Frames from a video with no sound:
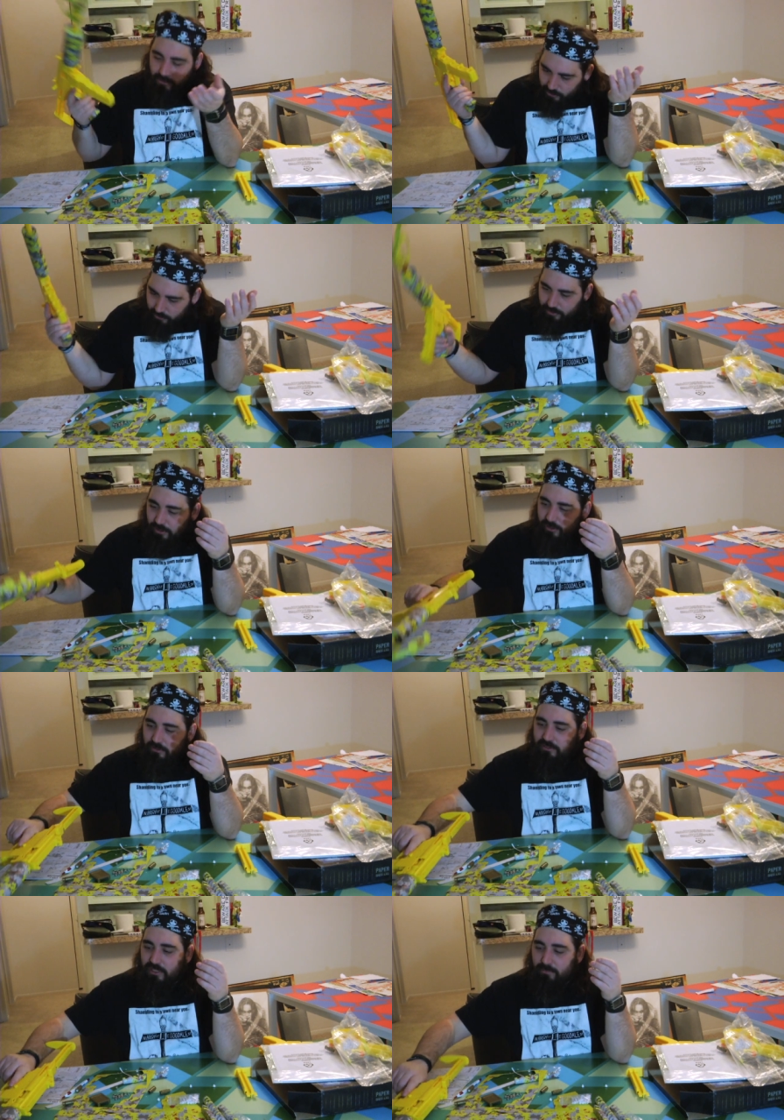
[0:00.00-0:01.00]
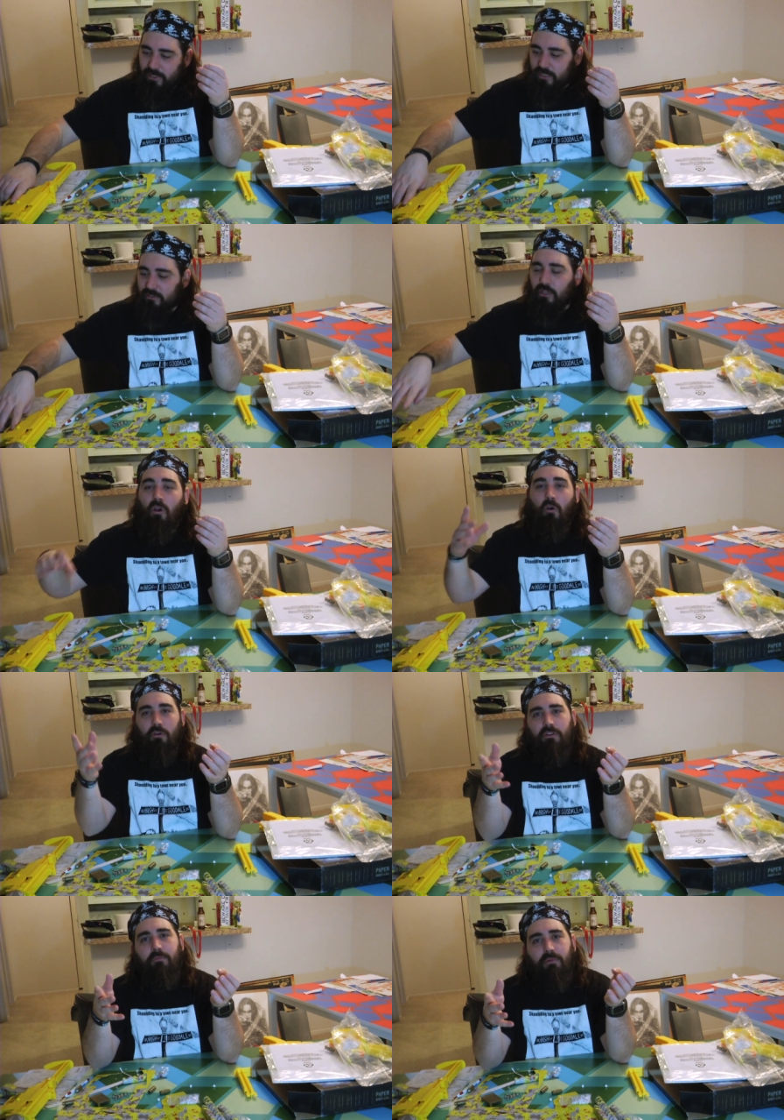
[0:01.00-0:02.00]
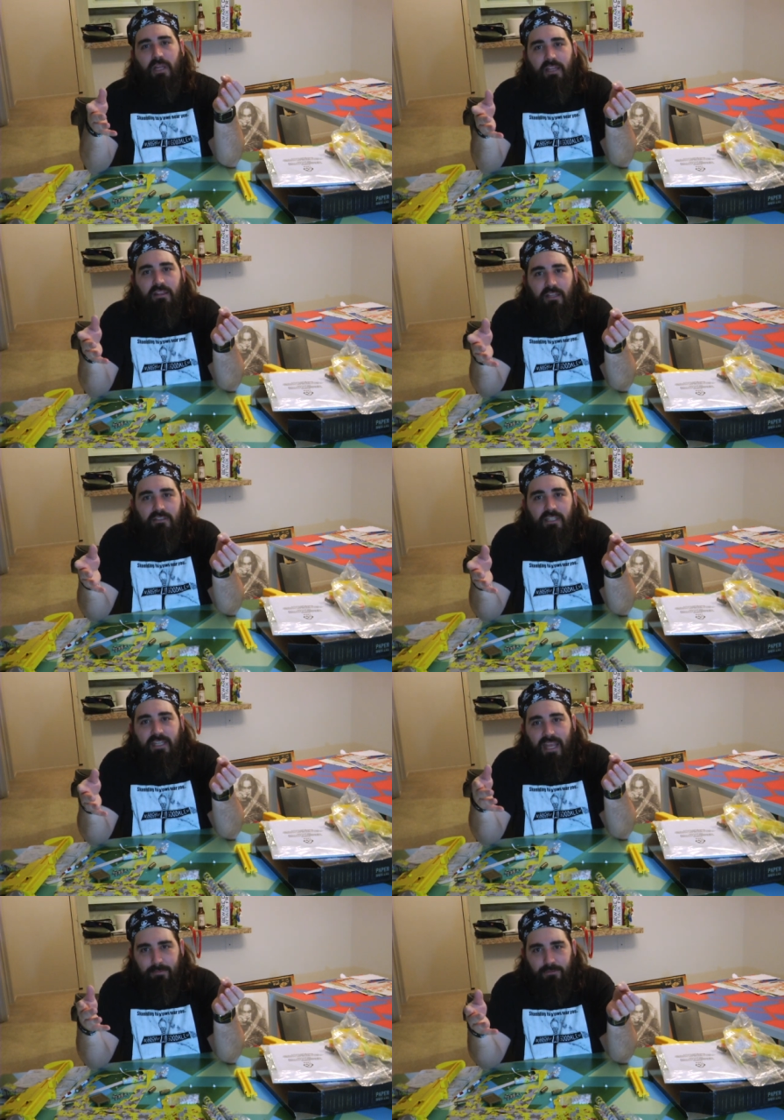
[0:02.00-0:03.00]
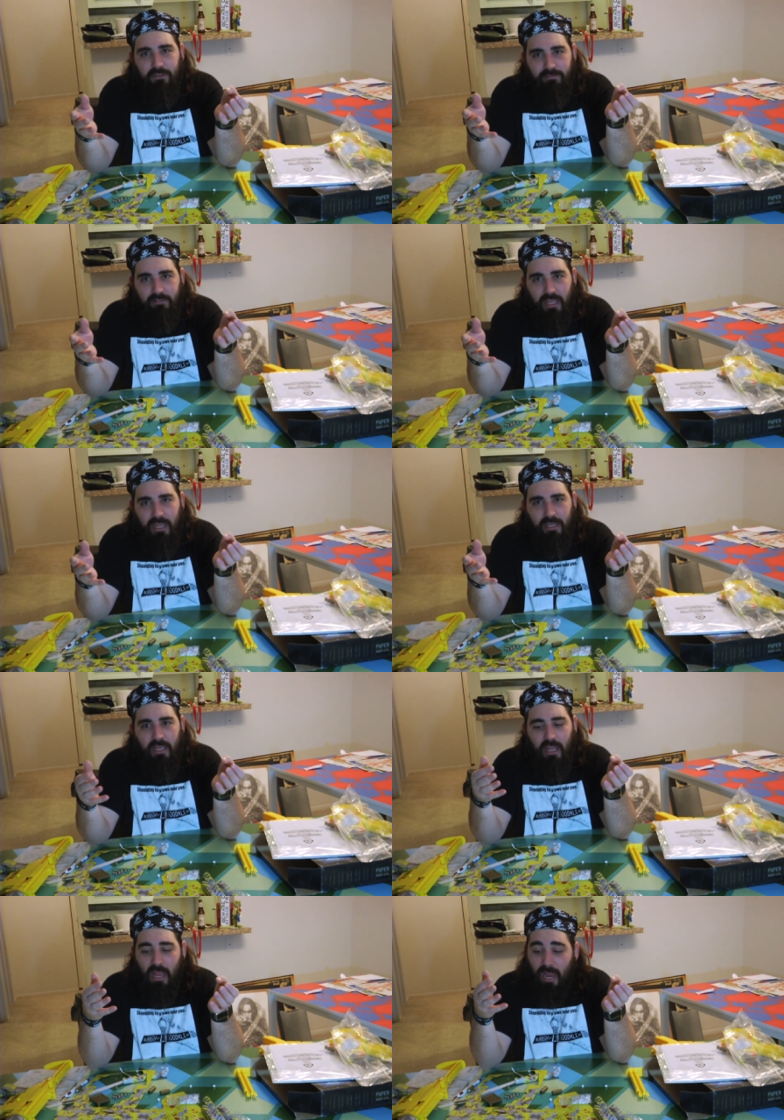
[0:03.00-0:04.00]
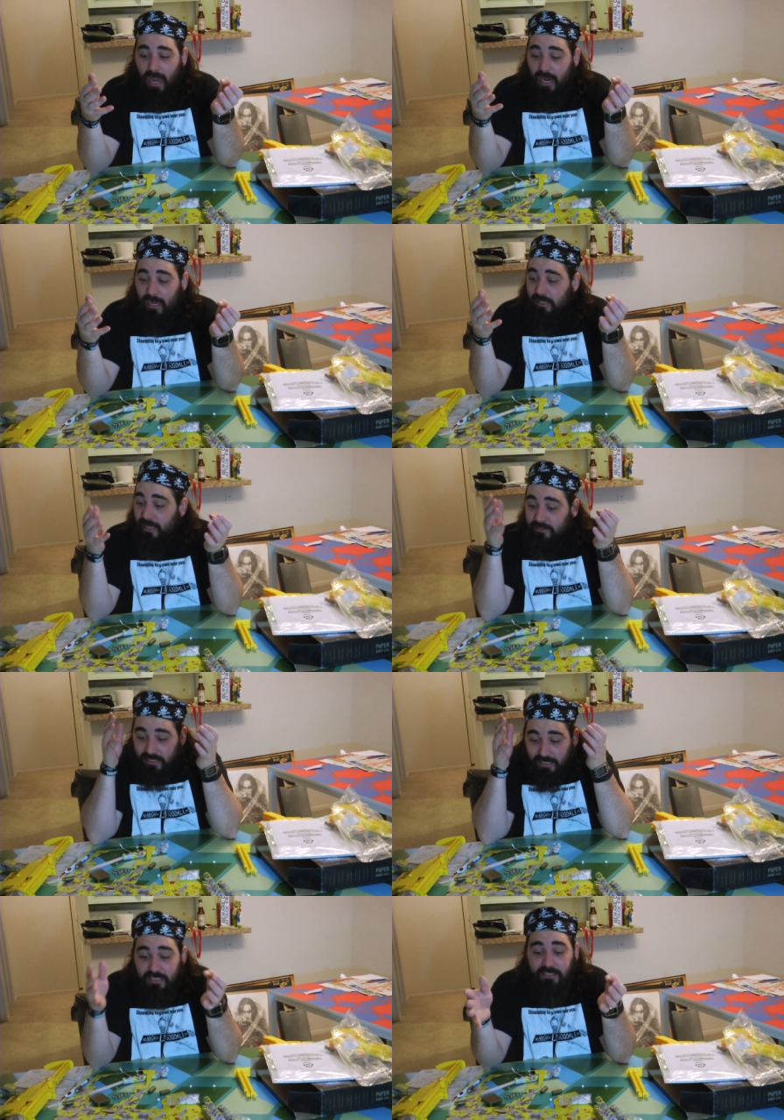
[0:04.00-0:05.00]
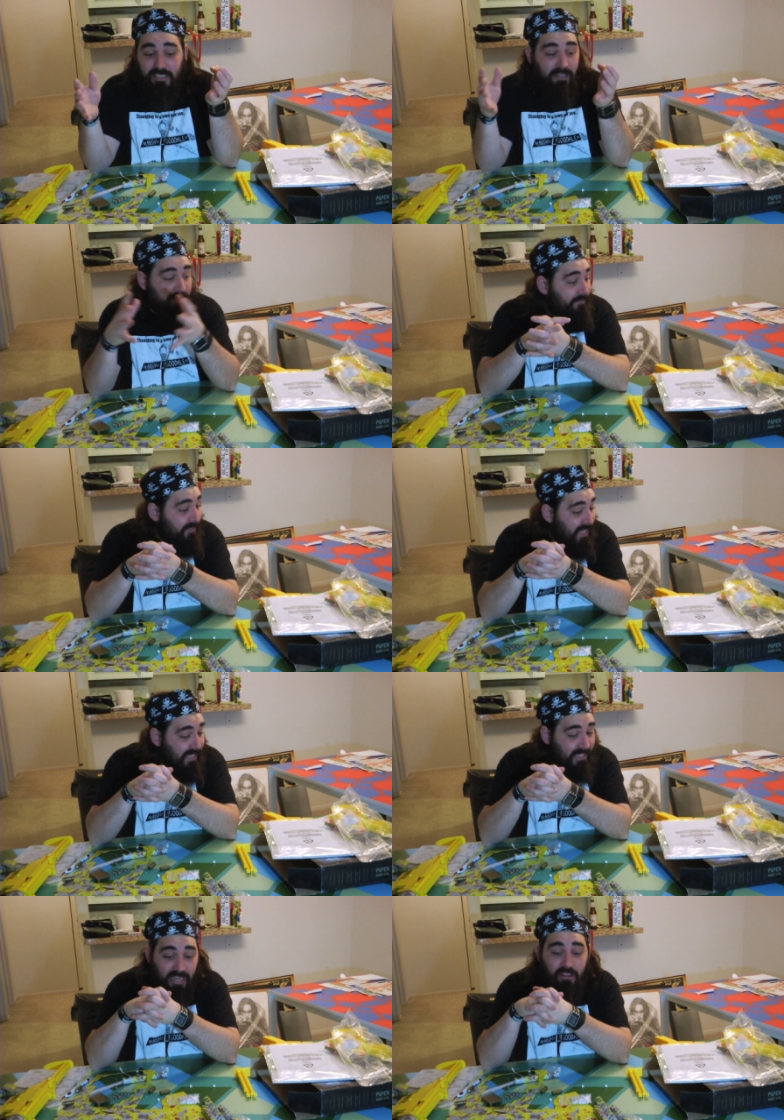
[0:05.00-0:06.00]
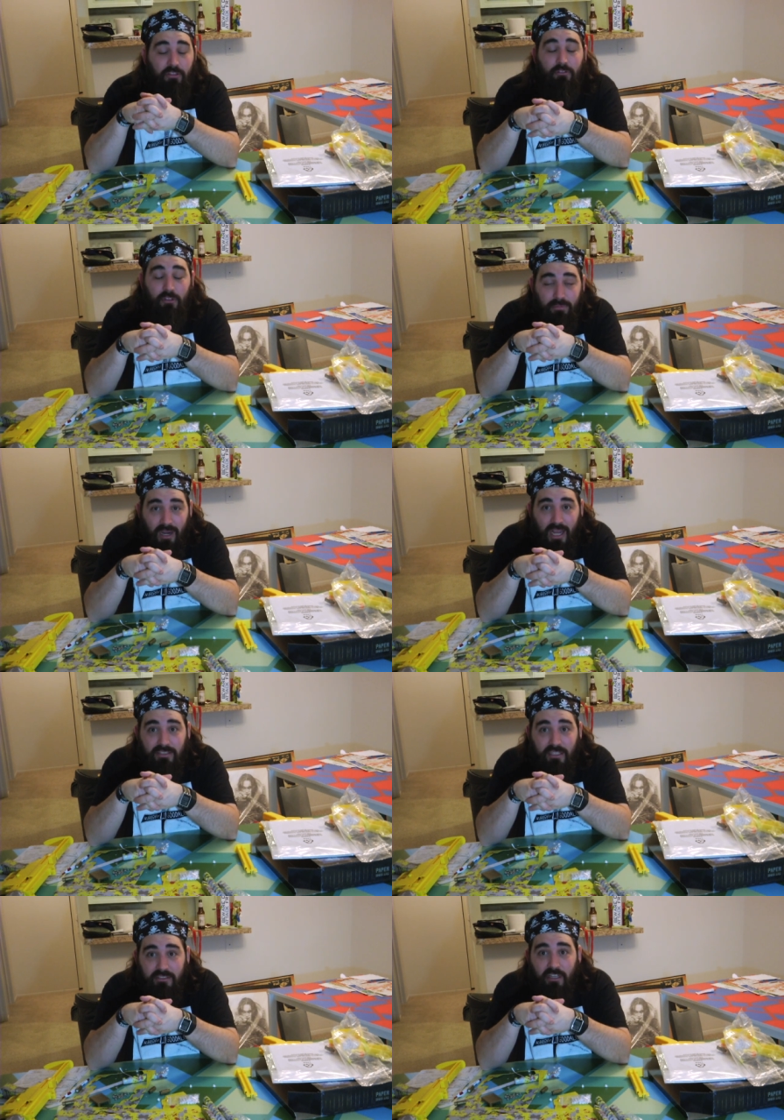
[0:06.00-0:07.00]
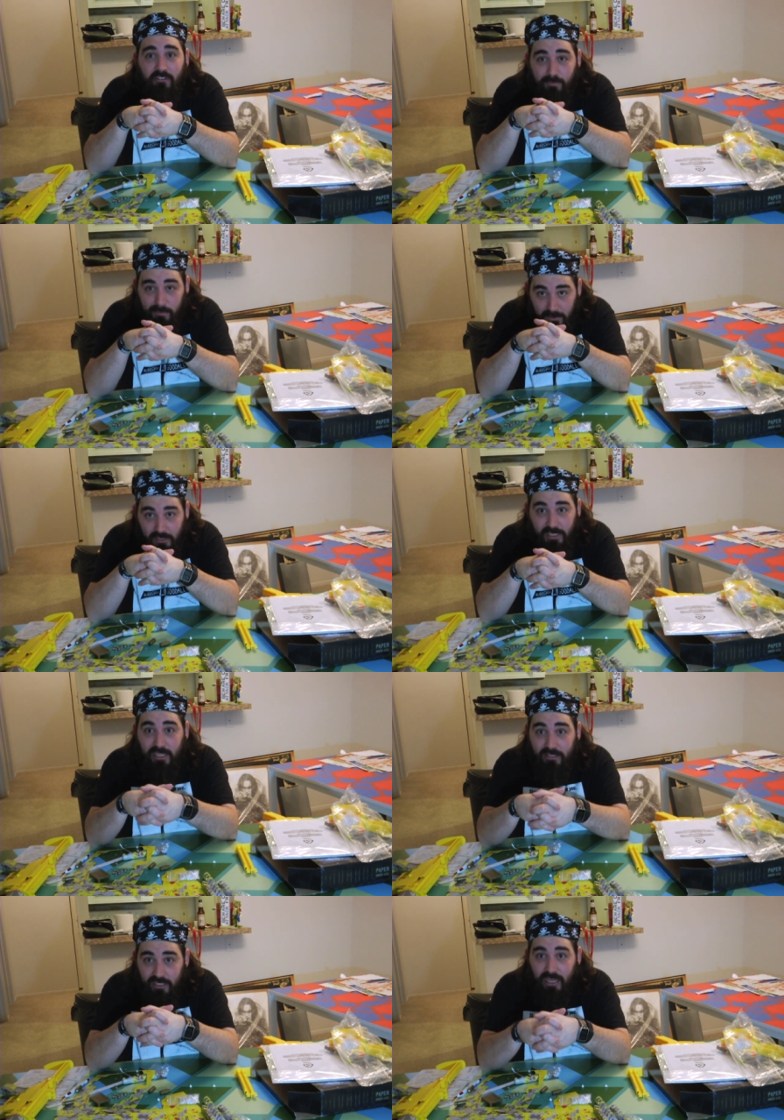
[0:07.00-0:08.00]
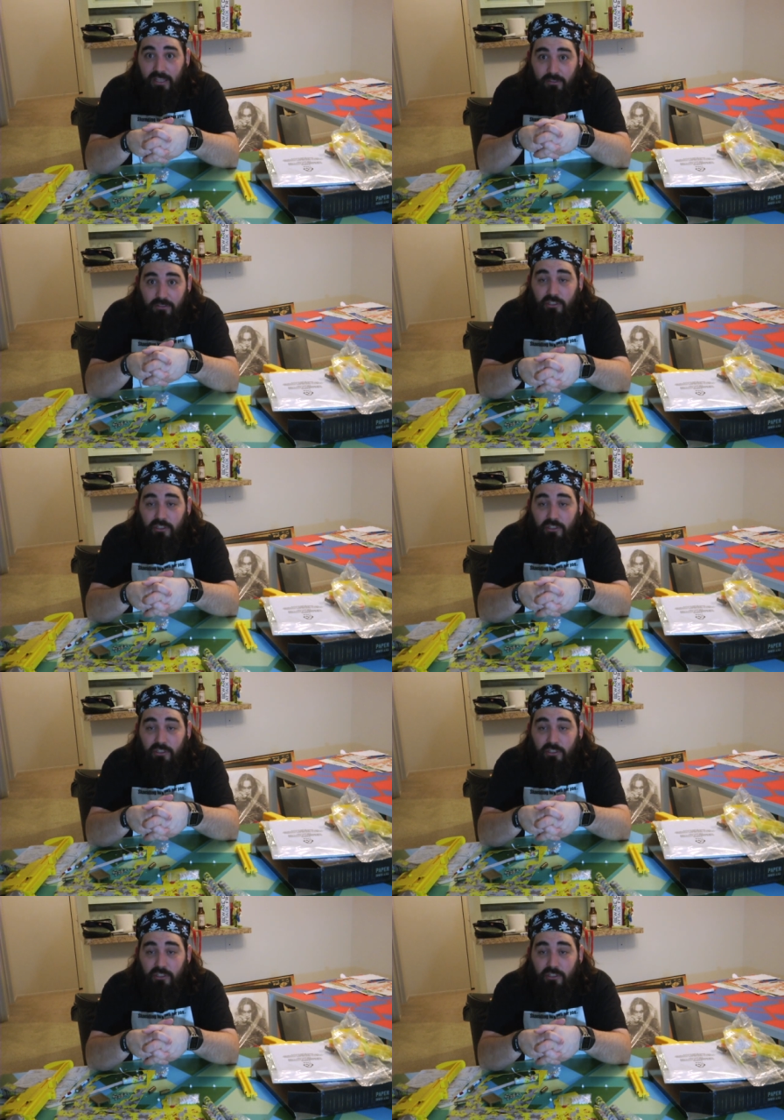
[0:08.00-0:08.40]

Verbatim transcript: Shoot their little siblings, or to play things like Capture the Flag. And that is if they get through the process of putting it together.